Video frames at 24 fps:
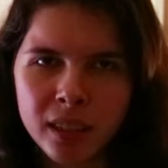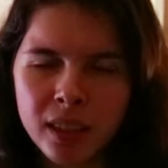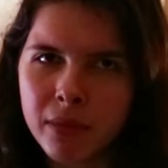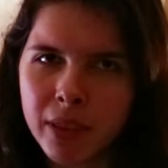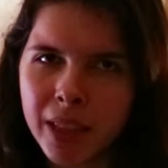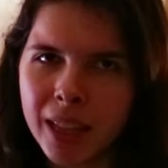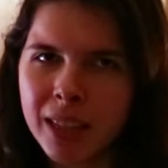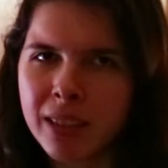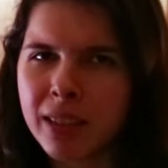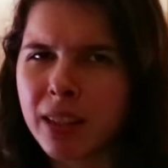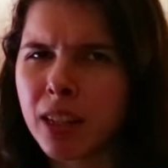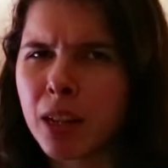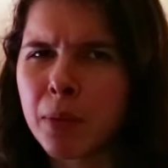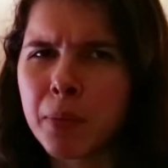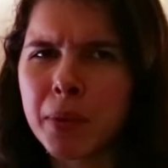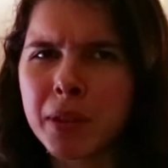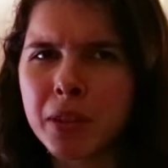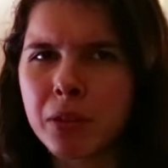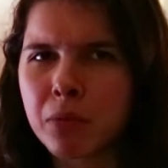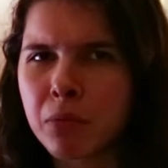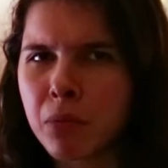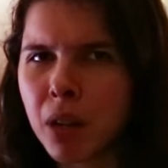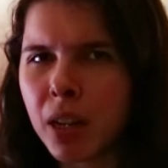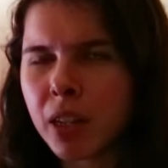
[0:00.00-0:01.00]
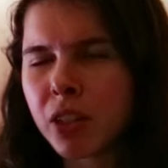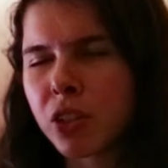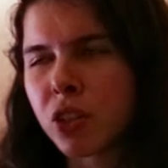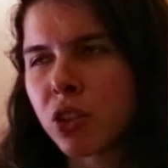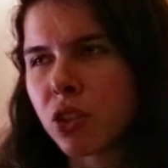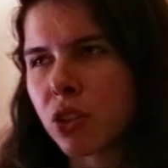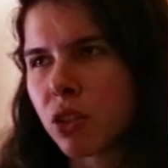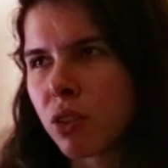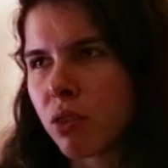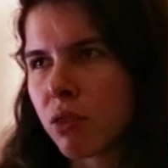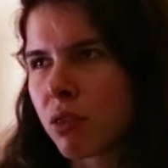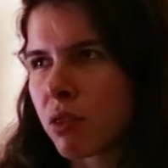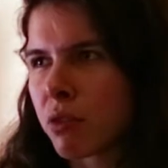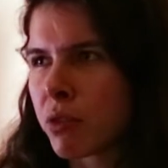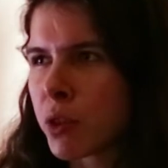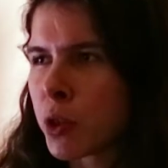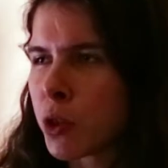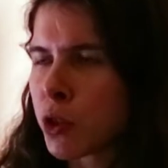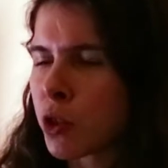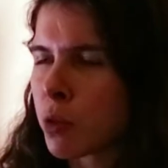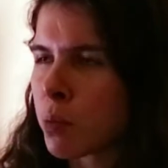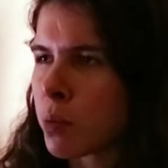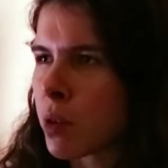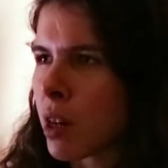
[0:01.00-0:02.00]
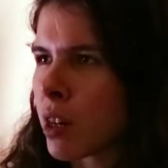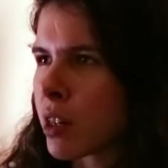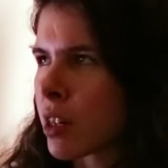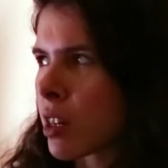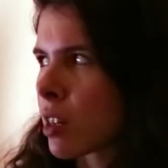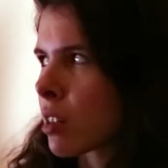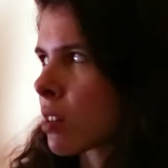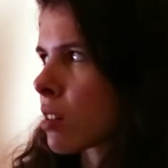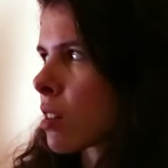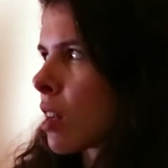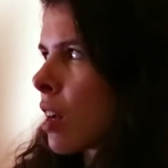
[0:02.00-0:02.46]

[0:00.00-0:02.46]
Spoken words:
that setup as much for future projects.